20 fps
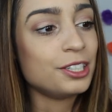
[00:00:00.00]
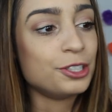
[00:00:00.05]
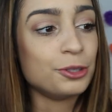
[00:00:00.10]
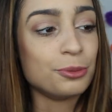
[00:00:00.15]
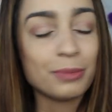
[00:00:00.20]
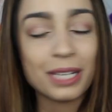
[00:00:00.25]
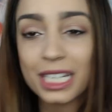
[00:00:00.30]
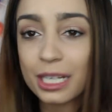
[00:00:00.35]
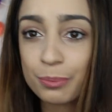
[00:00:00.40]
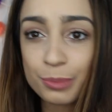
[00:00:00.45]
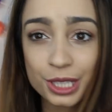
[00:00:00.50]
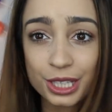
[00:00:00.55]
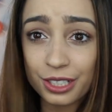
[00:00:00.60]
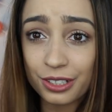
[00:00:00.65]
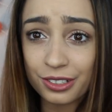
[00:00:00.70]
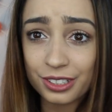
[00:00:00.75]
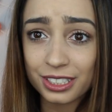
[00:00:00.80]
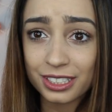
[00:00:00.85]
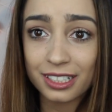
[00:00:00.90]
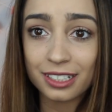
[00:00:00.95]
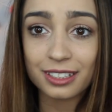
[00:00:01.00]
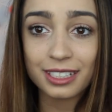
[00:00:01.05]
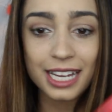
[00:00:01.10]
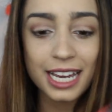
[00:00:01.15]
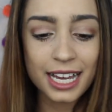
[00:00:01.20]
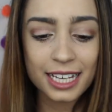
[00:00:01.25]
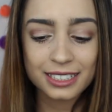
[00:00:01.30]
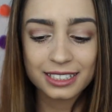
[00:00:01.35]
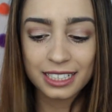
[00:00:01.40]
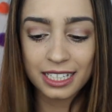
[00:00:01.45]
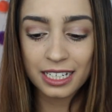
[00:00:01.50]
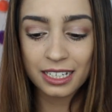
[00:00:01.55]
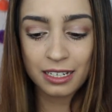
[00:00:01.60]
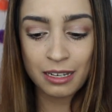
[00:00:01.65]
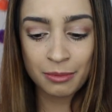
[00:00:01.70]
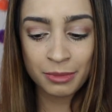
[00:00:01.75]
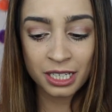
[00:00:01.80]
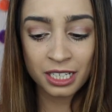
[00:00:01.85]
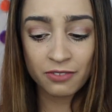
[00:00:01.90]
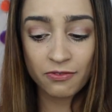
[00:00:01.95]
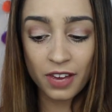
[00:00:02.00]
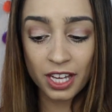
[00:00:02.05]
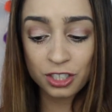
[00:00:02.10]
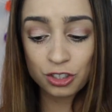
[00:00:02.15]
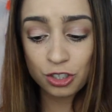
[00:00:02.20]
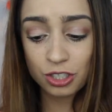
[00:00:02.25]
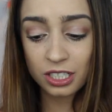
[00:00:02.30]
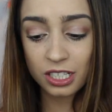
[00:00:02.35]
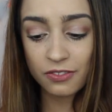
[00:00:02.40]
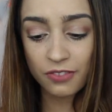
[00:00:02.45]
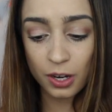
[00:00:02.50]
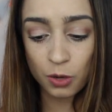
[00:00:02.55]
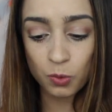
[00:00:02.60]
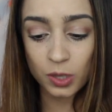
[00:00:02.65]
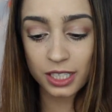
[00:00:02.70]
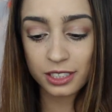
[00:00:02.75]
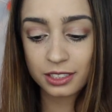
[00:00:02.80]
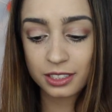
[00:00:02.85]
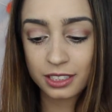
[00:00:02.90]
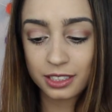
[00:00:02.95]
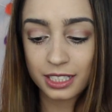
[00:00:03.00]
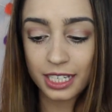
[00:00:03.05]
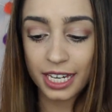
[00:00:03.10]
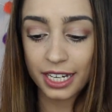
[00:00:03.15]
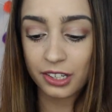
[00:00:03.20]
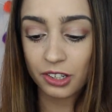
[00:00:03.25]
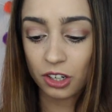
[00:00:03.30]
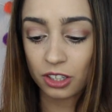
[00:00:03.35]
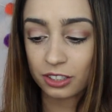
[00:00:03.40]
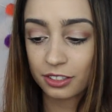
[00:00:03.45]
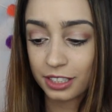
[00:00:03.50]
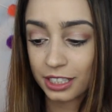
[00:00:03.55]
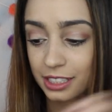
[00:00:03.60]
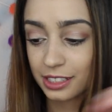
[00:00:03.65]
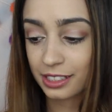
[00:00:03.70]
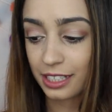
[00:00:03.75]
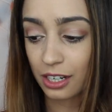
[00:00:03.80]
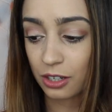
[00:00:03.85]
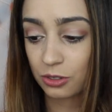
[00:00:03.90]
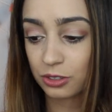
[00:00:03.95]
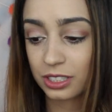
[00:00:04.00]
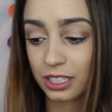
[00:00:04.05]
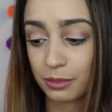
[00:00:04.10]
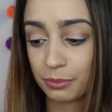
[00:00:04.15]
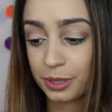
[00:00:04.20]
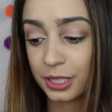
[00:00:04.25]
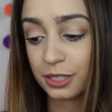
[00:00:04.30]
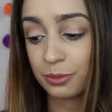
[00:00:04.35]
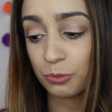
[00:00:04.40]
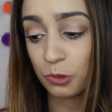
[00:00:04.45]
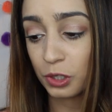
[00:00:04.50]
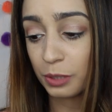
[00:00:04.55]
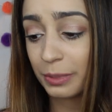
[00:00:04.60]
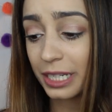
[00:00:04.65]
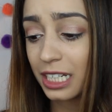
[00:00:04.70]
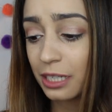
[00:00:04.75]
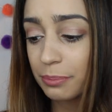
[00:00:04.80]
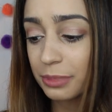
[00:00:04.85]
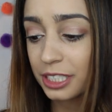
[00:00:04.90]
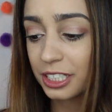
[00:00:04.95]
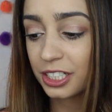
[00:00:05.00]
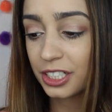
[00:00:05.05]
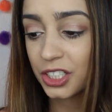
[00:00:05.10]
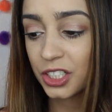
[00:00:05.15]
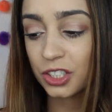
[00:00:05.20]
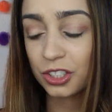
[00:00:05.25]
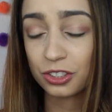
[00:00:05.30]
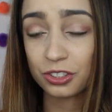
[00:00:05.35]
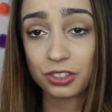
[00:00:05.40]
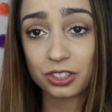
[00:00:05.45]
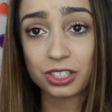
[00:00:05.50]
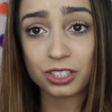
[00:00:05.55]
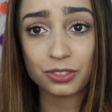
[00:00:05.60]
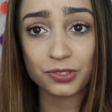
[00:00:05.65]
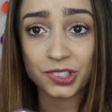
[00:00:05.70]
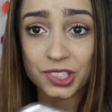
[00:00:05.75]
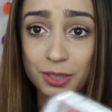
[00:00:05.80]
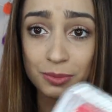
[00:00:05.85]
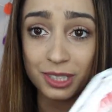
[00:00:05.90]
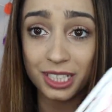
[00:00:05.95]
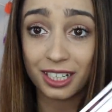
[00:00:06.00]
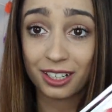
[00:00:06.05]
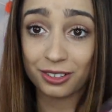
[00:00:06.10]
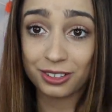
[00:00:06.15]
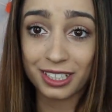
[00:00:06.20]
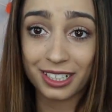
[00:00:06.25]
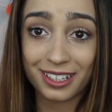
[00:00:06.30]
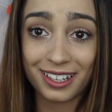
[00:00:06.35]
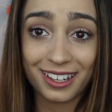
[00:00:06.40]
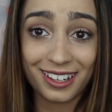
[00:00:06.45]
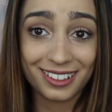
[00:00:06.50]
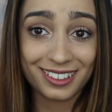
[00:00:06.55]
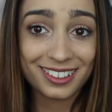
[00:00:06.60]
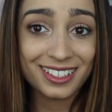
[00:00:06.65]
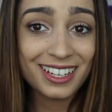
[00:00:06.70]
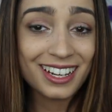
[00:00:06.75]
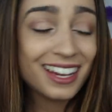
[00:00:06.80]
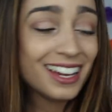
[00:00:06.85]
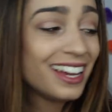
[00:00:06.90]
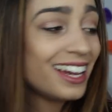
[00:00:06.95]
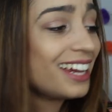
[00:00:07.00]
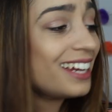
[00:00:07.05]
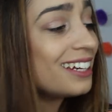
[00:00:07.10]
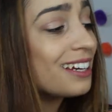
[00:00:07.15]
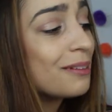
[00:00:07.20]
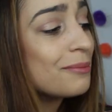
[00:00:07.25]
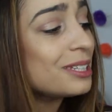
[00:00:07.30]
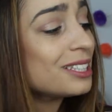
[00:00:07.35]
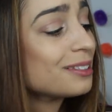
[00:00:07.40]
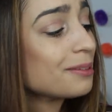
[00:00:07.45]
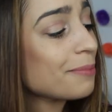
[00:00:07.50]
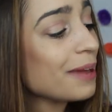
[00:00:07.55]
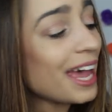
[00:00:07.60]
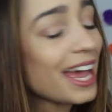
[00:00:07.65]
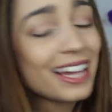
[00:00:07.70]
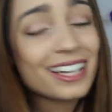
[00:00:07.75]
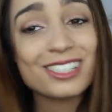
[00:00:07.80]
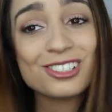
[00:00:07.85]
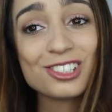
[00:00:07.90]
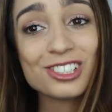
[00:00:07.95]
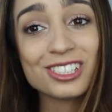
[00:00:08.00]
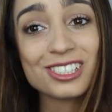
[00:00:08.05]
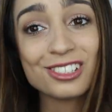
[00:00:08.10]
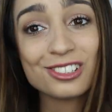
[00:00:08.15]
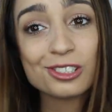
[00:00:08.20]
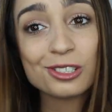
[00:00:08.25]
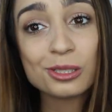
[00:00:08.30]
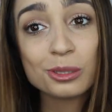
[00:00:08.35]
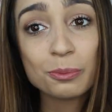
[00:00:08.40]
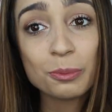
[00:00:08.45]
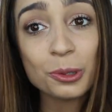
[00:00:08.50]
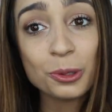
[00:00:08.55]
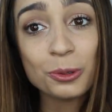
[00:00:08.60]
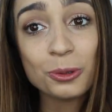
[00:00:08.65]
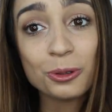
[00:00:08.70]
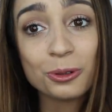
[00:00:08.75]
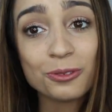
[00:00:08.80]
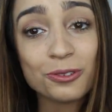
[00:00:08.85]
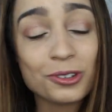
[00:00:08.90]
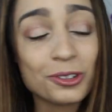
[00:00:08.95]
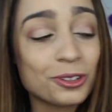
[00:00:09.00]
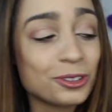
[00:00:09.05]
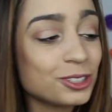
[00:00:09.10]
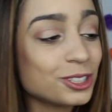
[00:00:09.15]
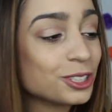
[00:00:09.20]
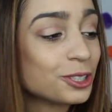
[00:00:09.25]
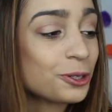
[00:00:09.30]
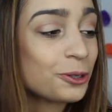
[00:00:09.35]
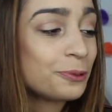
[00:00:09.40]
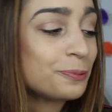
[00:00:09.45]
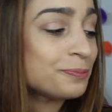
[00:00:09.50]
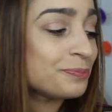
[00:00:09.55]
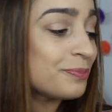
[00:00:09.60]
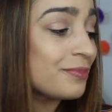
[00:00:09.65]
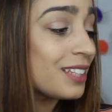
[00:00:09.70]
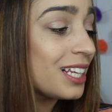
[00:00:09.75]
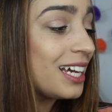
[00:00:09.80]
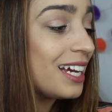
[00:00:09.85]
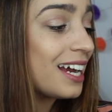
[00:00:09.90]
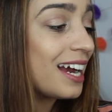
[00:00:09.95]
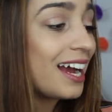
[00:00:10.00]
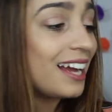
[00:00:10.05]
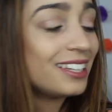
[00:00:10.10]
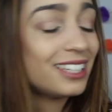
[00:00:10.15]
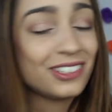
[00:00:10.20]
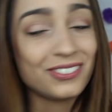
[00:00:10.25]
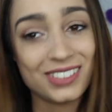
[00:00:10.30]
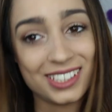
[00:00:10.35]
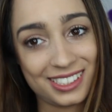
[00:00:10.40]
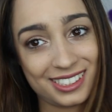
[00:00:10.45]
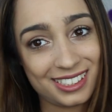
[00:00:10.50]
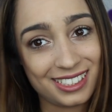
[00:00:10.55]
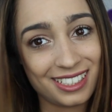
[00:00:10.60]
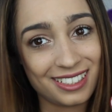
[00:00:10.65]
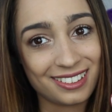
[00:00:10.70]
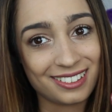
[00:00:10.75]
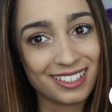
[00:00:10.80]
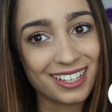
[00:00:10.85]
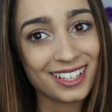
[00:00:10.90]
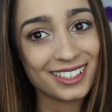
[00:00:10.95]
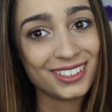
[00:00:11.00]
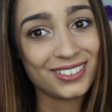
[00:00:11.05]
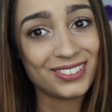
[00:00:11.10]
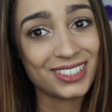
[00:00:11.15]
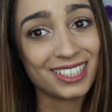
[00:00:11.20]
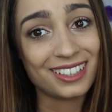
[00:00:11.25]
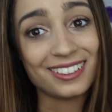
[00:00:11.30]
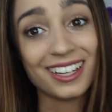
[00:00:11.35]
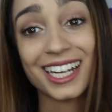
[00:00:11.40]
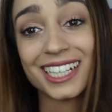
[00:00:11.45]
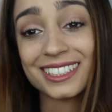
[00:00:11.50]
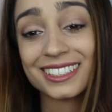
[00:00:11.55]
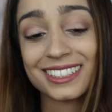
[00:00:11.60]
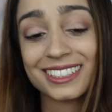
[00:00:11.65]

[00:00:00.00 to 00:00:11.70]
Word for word: Your makeup in there is gonna last. And I mean, eventually if I wanted to take all of this out and put more makeup in here or use this for something else, I can. And I mean, the packaging is just beautiful. So I love this thing. I love it a lot.